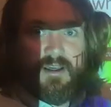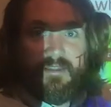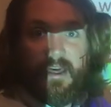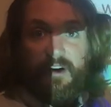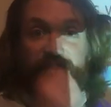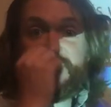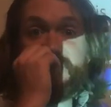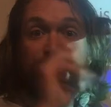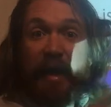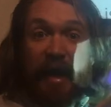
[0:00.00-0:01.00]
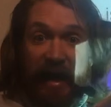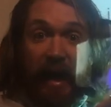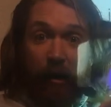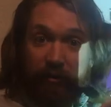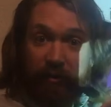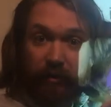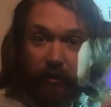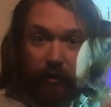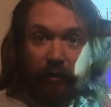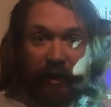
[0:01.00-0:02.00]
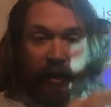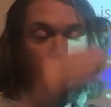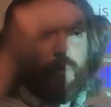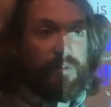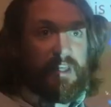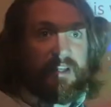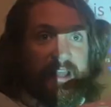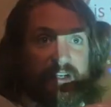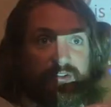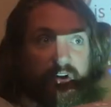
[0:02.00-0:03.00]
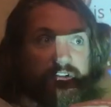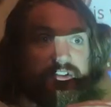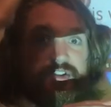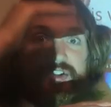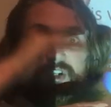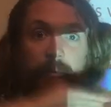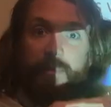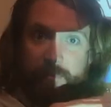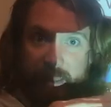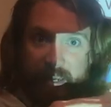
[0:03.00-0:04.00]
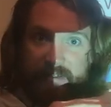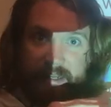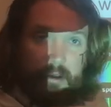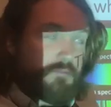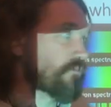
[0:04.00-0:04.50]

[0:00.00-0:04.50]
that are spat out, okay, when the electrons jump back down.